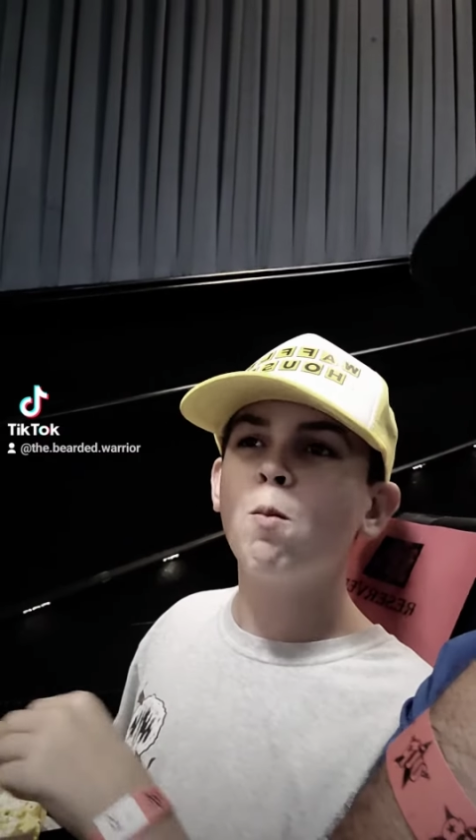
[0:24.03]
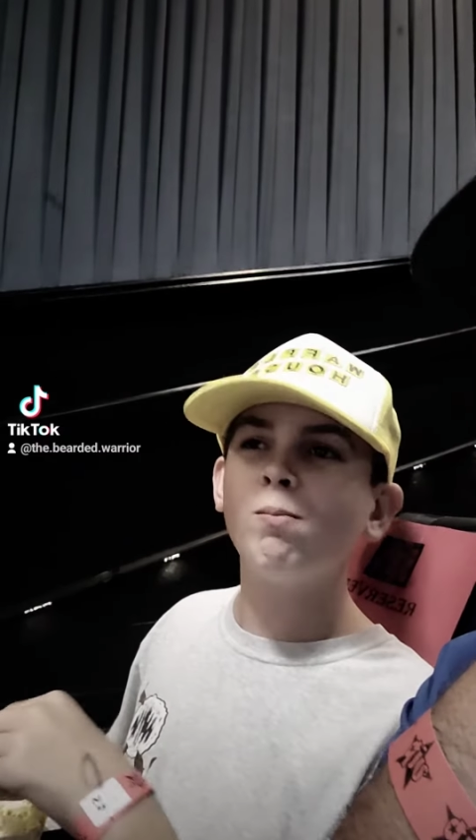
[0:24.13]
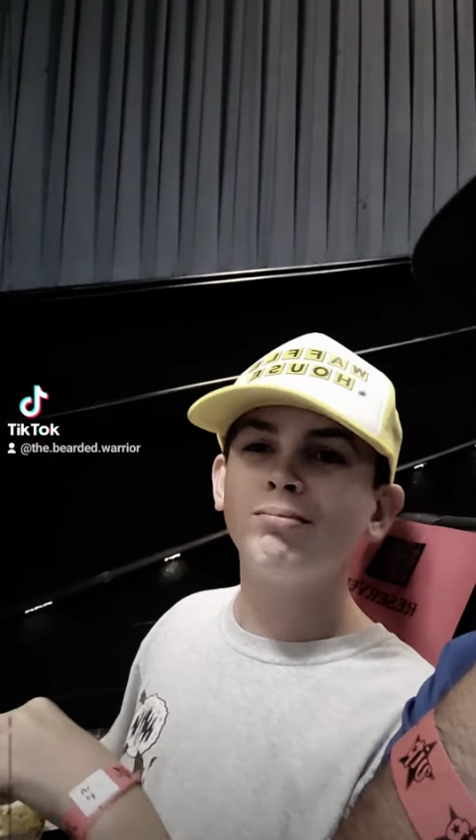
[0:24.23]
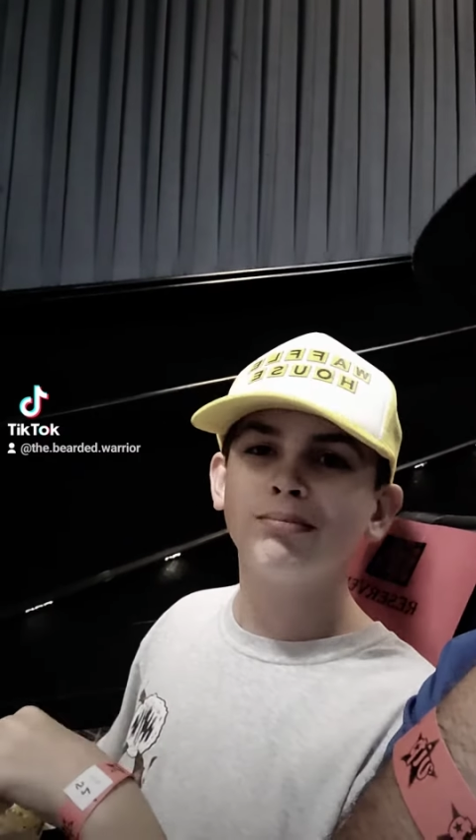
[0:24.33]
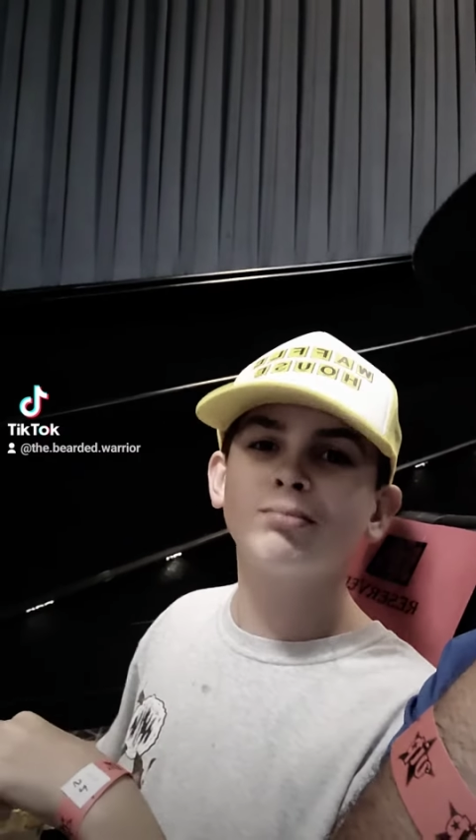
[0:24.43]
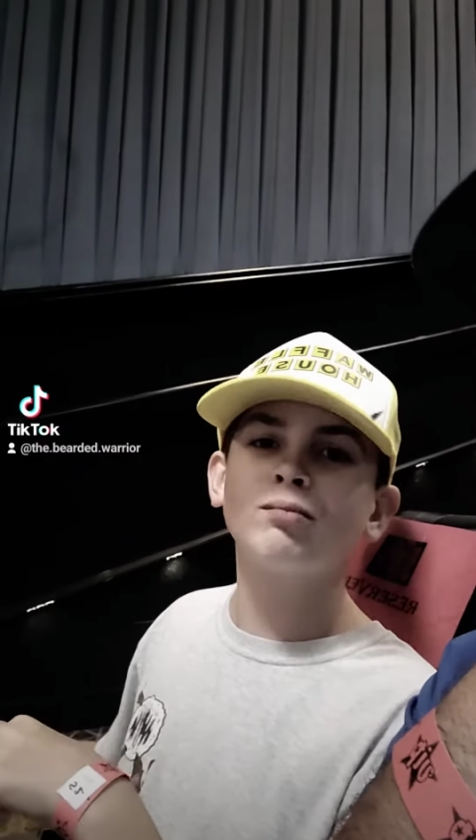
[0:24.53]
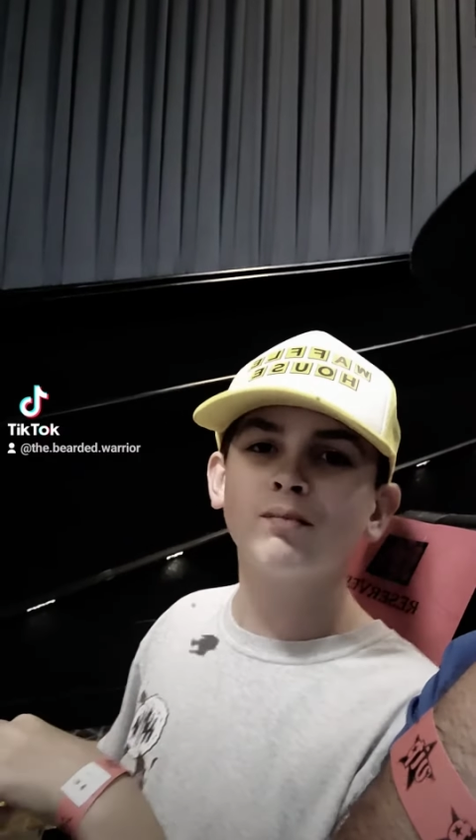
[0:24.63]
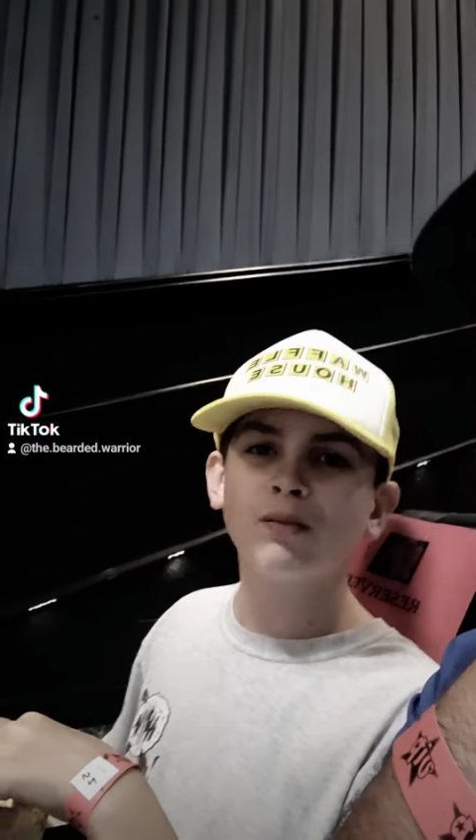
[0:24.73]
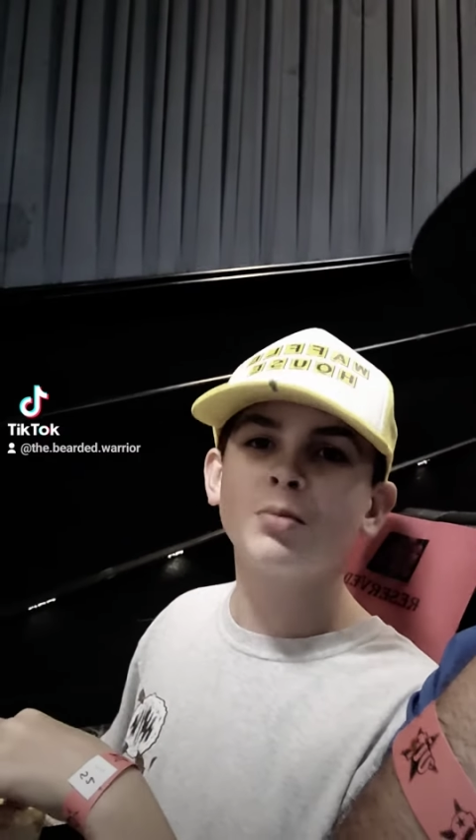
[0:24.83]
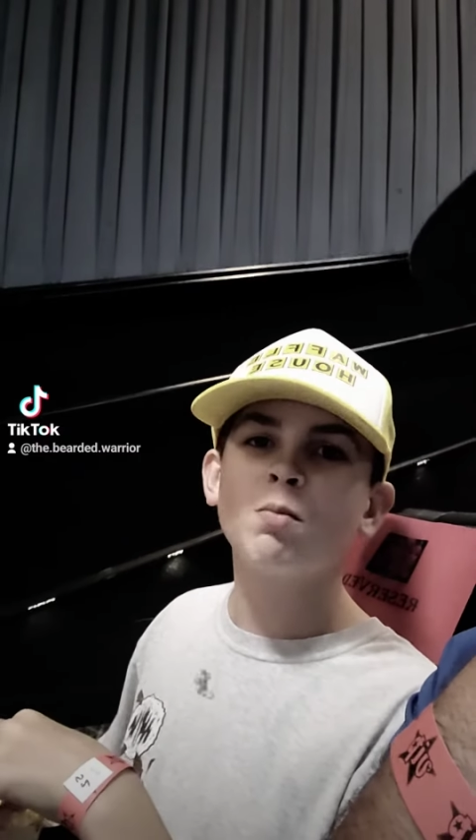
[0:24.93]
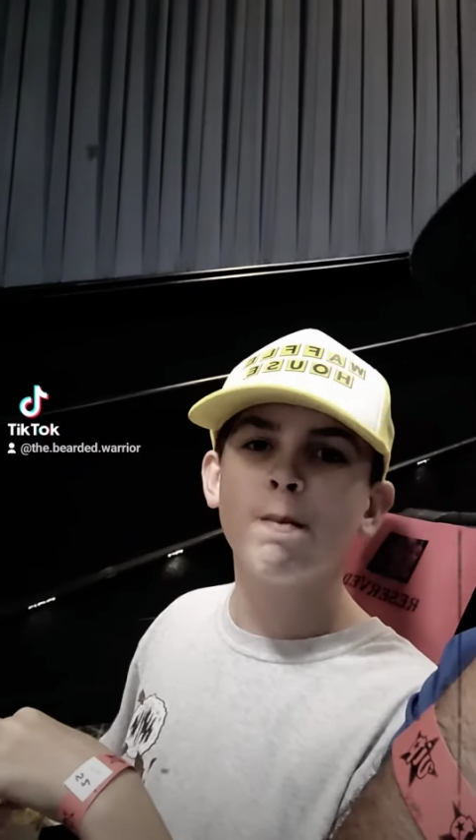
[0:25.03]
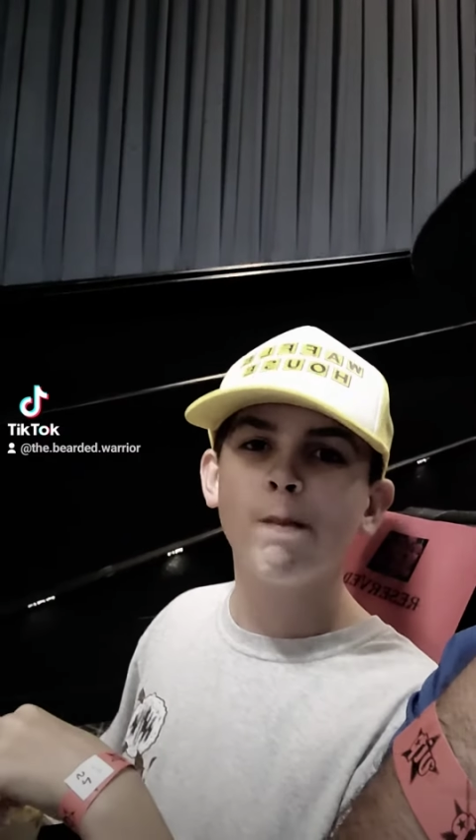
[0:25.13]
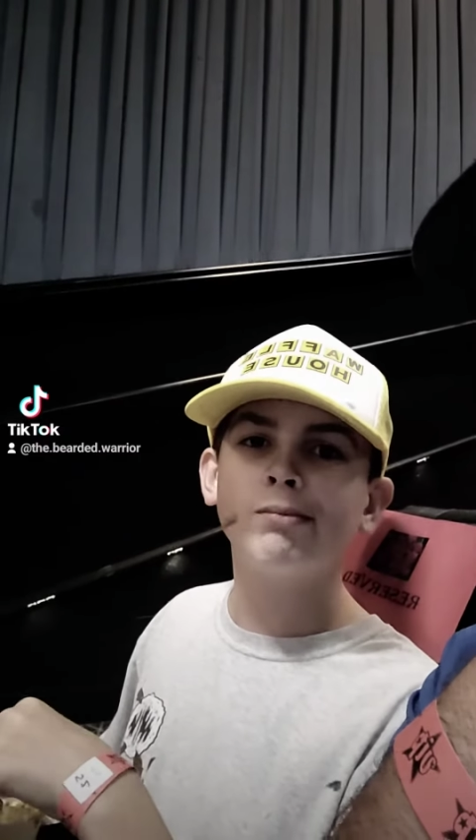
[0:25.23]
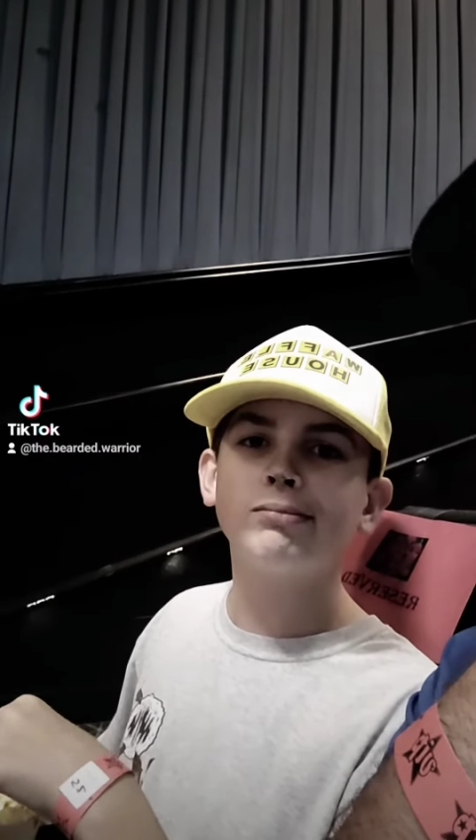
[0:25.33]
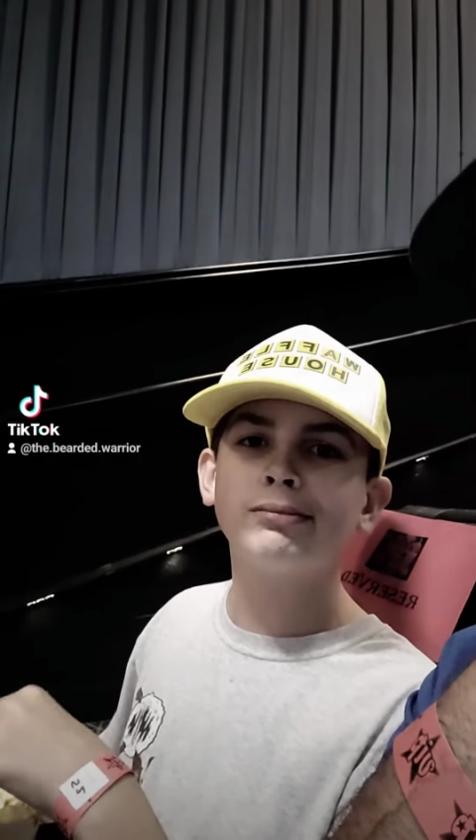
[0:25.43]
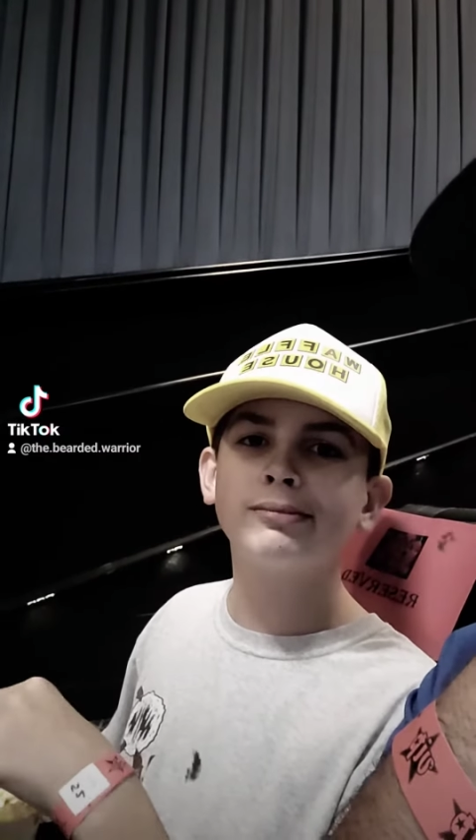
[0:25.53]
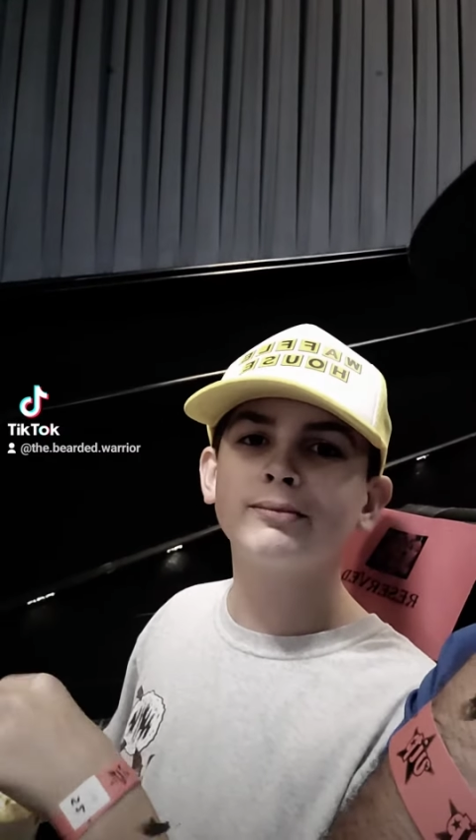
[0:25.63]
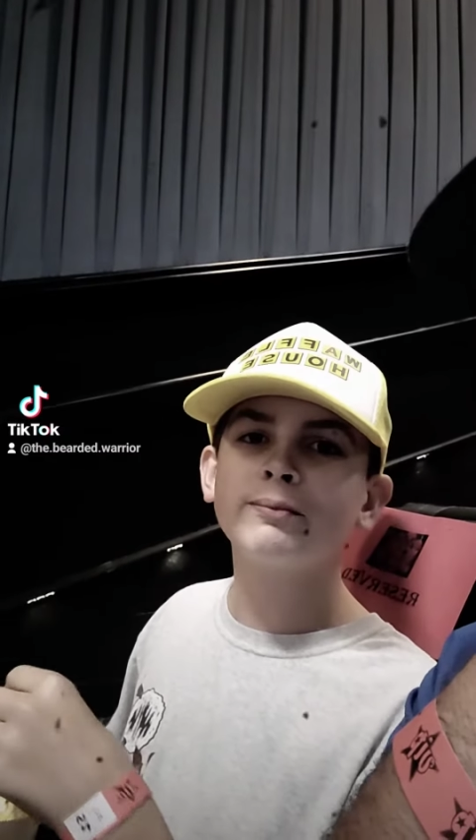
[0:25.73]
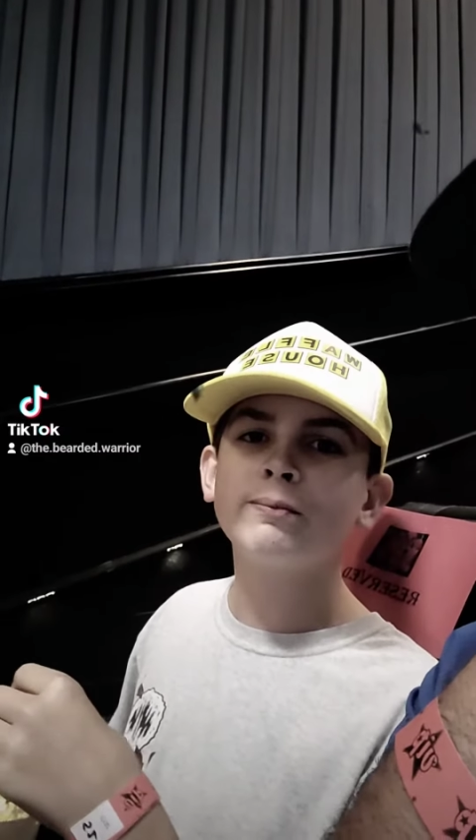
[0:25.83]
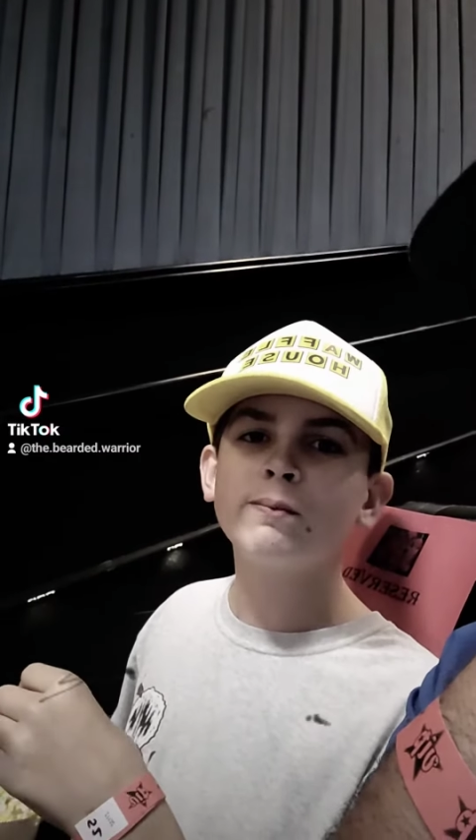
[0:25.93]
Camera. How are you
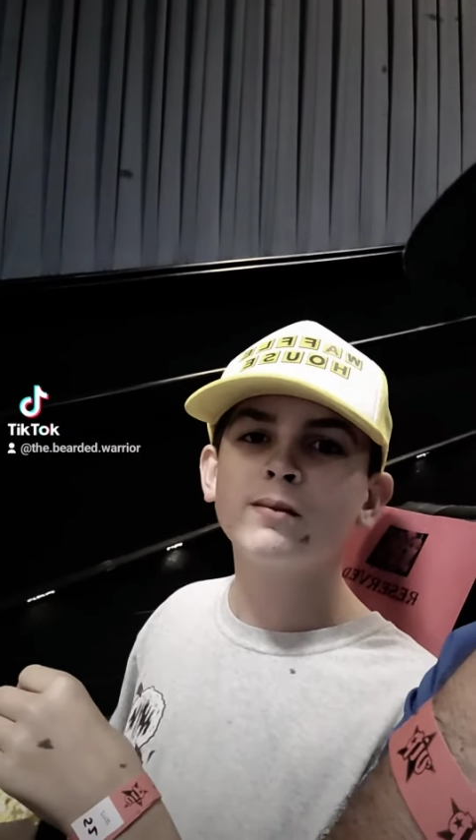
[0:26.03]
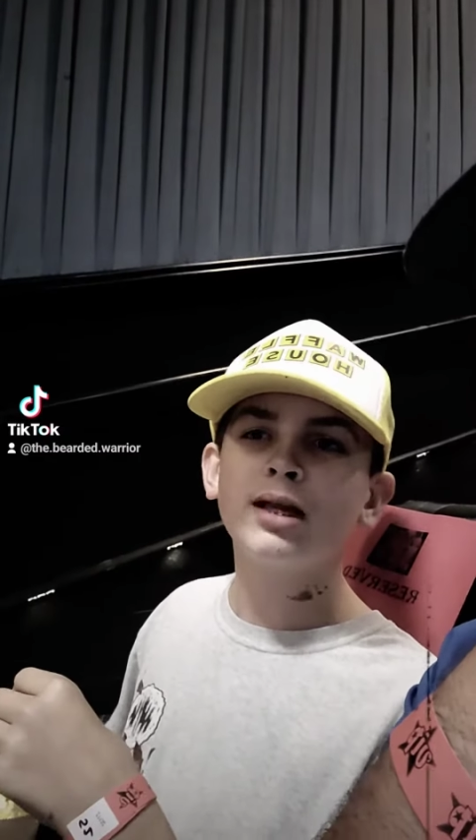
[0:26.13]
feeling?